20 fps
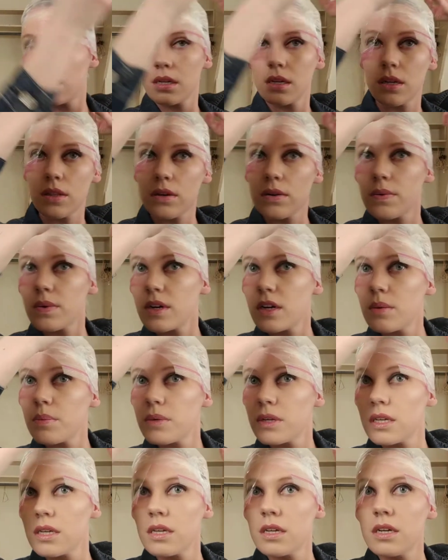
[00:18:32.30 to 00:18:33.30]
Another one up
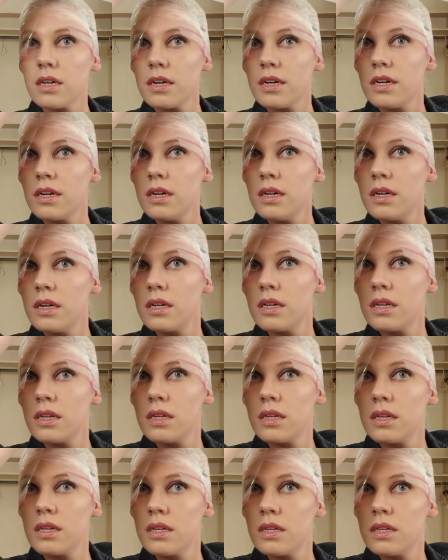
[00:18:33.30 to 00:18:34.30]
here.
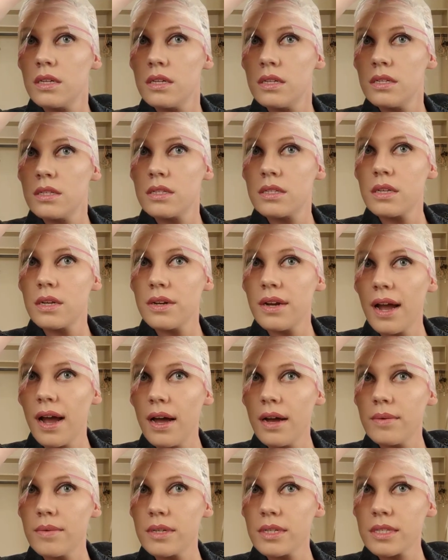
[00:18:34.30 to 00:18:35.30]
So
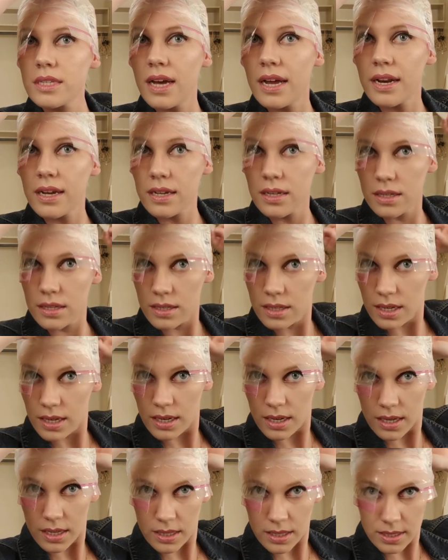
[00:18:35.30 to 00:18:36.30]
now I'm just kind of
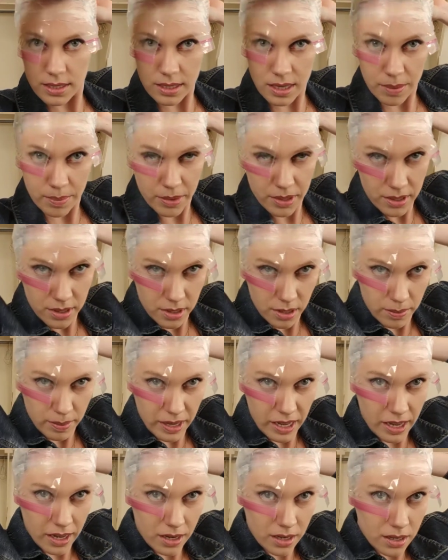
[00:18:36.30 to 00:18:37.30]
cleaning this up a little
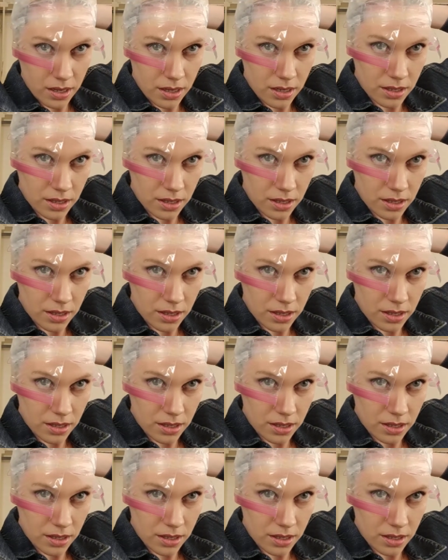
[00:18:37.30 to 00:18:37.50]
bit,